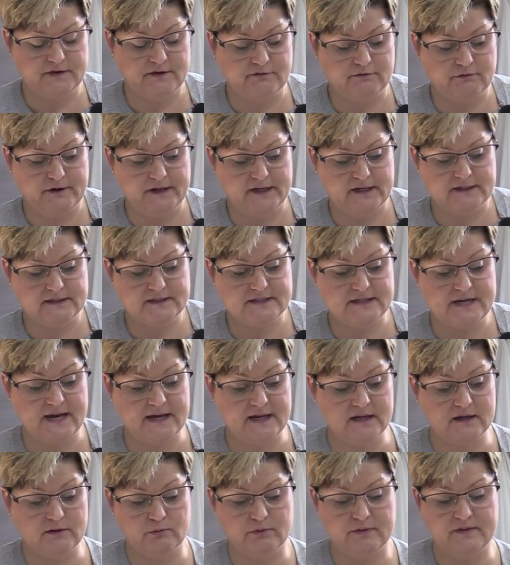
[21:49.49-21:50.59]
if we can
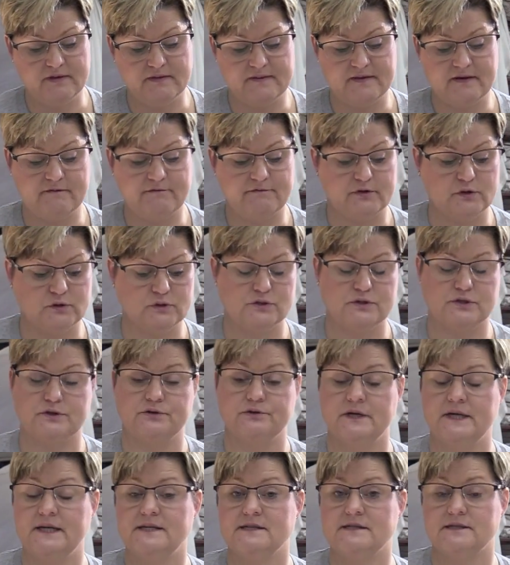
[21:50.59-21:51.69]
take it within that first
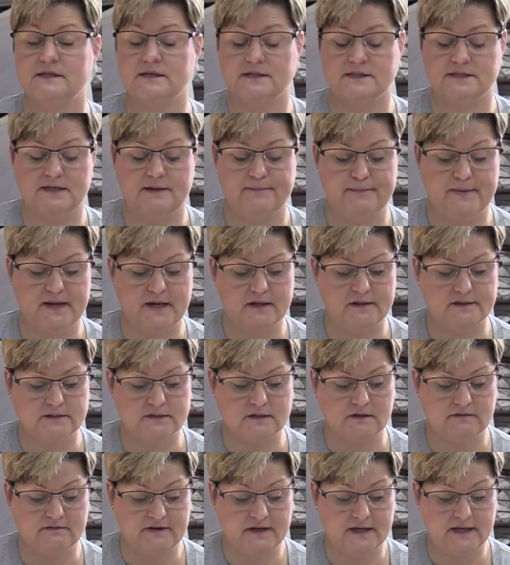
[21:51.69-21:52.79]
30 to 60 minutes
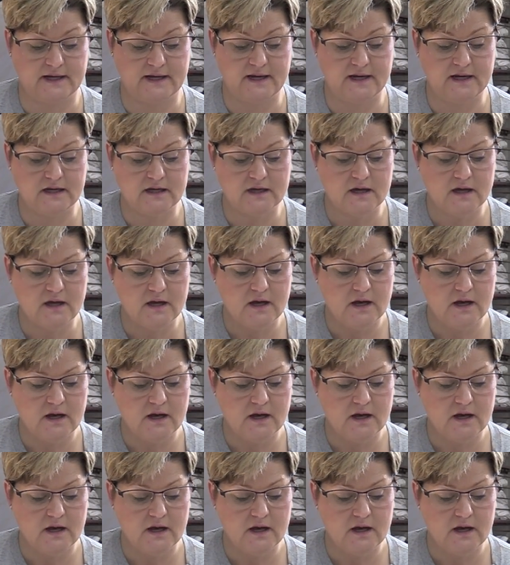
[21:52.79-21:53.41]
of a headache